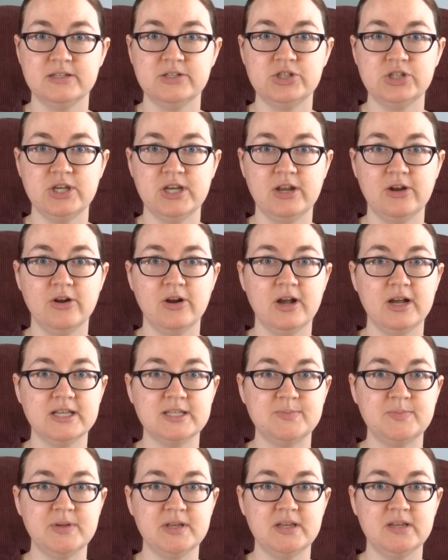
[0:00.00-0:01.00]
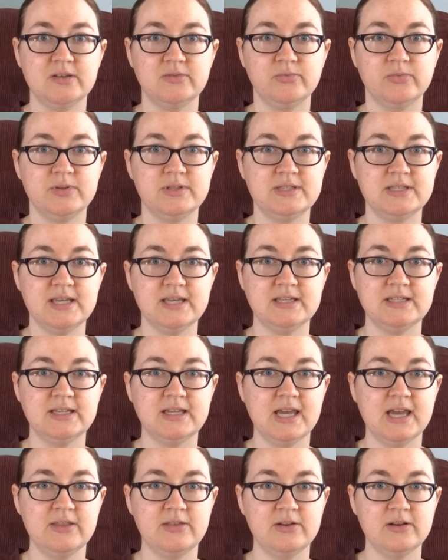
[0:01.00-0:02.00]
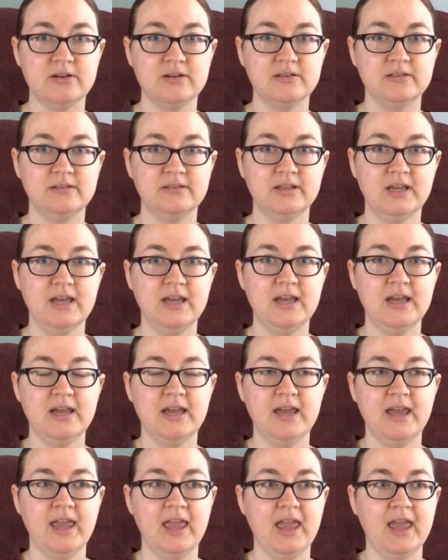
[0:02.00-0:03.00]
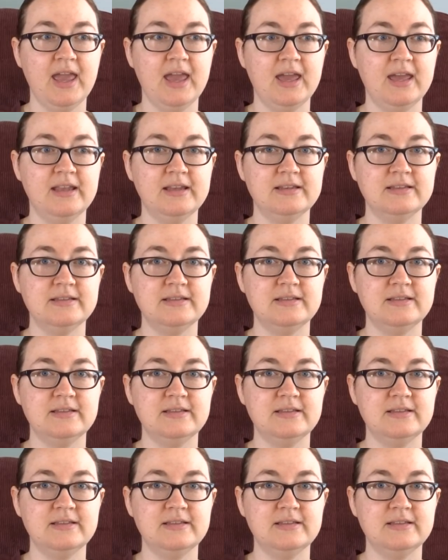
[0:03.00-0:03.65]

she and her husband would sing together. And